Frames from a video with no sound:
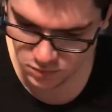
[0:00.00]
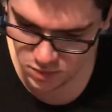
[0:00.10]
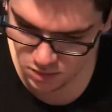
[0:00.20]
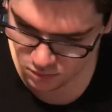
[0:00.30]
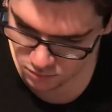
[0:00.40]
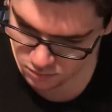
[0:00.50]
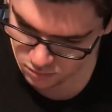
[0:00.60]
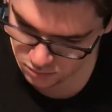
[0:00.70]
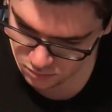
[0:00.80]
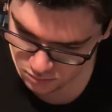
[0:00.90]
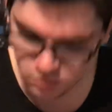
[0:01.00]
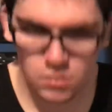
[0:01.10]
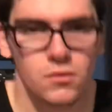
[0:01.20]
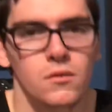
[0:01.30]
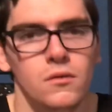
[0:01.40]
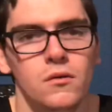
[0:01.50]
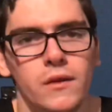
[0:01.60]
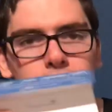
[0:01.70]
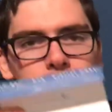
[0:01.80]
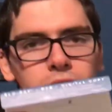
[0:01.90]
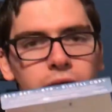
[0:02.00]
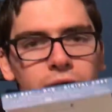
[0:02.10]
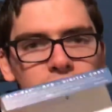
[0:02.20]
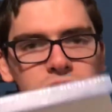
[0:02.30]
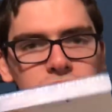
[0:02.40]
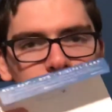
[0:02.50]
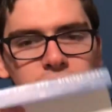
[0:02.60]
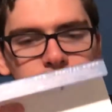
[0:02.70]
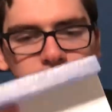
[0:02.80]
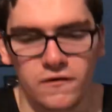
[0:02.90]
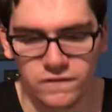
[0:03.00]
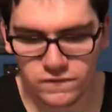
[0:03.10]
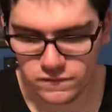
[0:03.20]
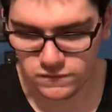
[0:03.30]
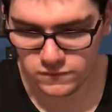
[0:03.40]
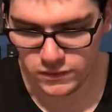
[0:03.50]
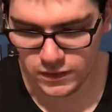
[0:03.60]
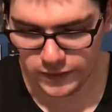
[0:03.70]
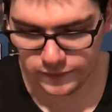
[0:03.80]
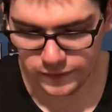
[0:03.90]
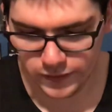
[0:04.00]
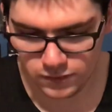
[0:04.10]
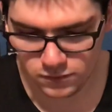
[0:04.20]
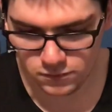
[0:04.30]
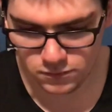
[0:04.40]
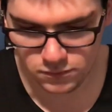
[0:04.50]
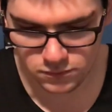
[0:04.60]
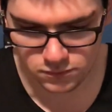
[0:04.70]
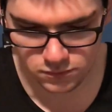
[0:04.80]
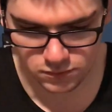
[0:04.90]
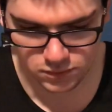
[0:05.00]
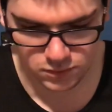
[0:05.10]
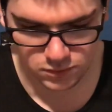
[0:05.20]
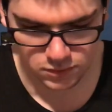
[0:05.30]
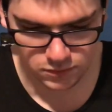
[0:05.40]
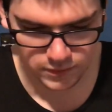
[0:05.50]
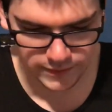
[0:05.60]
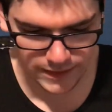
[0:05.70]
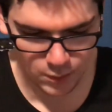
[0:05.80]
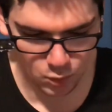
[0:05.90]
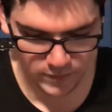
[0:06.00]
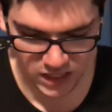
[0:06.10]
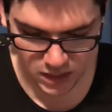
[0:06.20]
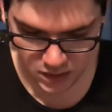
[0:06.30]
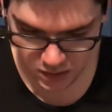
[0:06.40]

Huh. That didn't have any sticky stuff. I like that. Like that one bit.